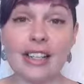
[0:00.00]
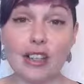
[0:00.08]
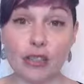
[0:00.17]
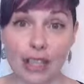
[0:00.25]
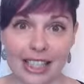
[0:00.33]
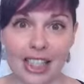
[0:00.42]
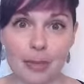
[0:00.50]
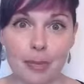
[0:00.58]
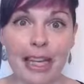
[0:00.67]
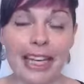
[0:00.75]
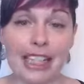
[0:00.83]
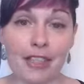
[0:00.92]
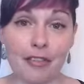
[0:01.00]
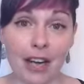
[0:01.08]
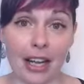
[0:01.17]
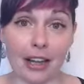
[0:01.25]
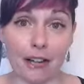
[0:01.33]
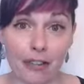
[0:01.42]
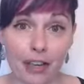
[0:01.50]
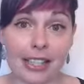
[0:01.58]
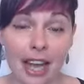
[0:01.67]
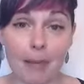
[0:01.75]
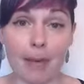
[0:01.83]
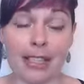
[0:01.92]
Trust me, it's fun. The first
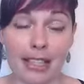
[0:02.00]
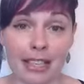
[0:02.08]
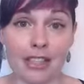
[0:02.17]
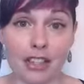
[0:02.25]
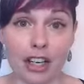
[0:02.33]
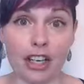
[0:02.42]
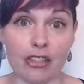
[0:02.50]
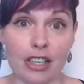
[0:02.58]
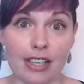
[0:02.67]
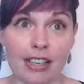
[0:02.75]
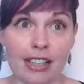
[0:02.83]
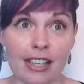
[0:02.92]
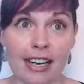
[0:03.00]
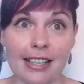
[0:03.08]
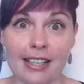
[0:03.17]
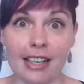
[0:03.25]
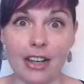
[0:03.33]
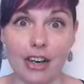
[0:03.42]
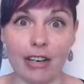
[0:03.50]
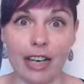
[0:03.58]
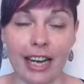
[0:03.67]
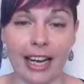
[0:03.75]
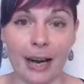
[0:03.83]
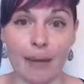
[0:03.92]
time I sat at the hairdressers and I said,
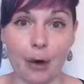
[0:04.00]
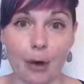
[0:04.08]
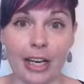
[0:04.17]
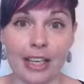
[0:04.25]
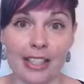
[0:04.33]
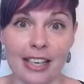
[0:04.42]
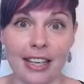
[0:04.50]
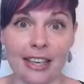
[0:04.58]
okay, I'm going teal.